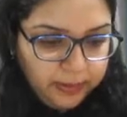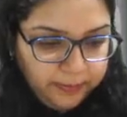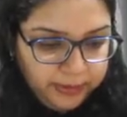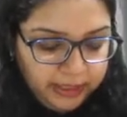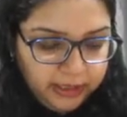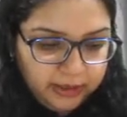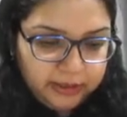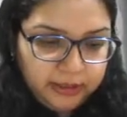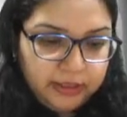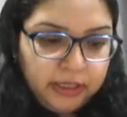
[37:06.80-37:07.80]

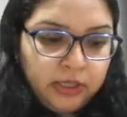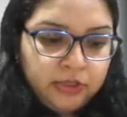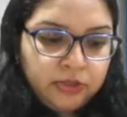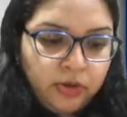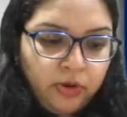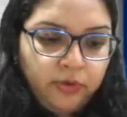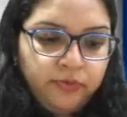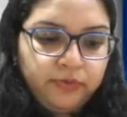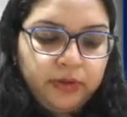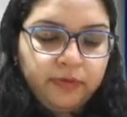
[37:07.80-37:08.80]
preductal.
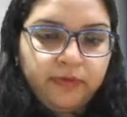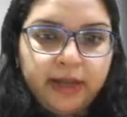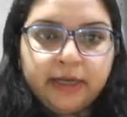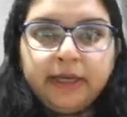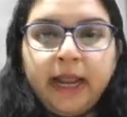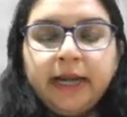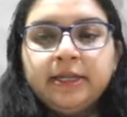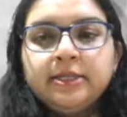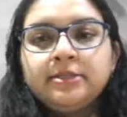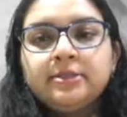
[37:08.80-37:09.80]
So the one that
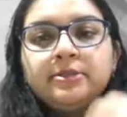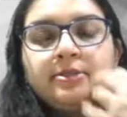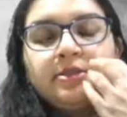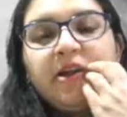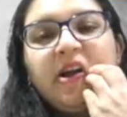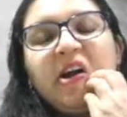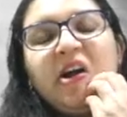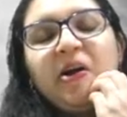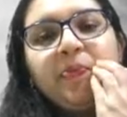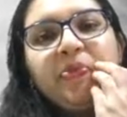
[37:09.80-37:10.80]
is
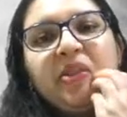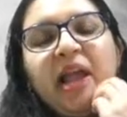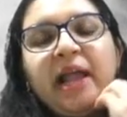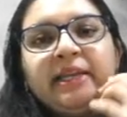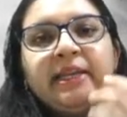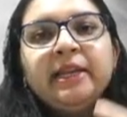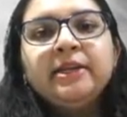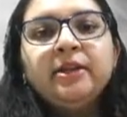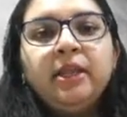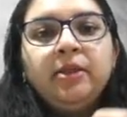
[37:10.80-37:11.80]
Uh,
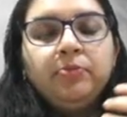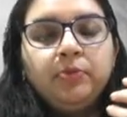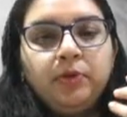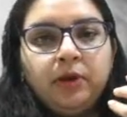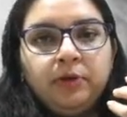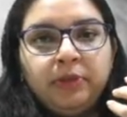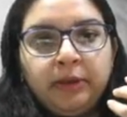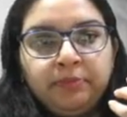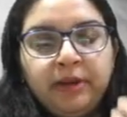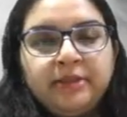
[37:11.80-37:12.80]
antenatally uh,
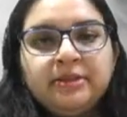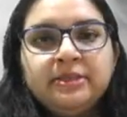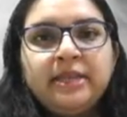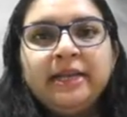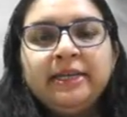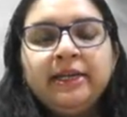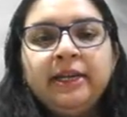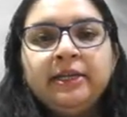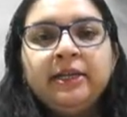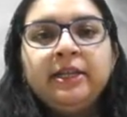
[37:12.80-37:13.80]
that presents
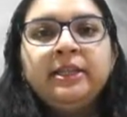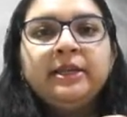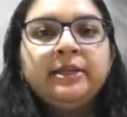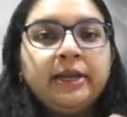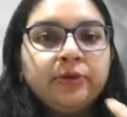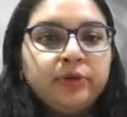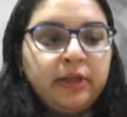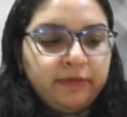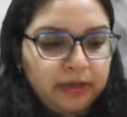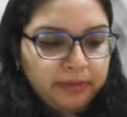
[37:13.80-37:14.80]
antenatally, they tend to
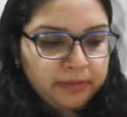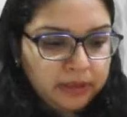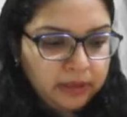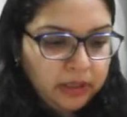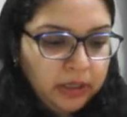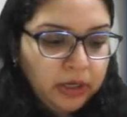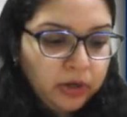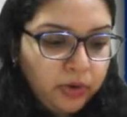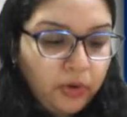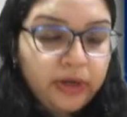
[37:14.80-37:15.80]
develop the
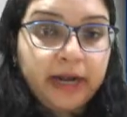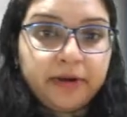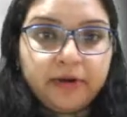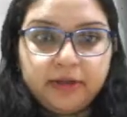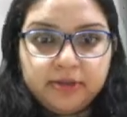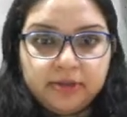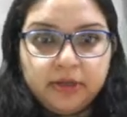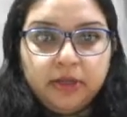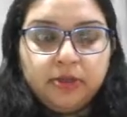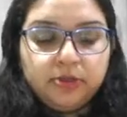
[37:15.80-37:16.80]
collaterals.
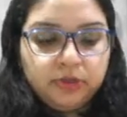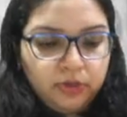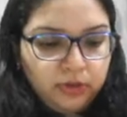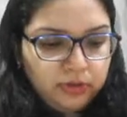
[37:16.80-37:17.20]
So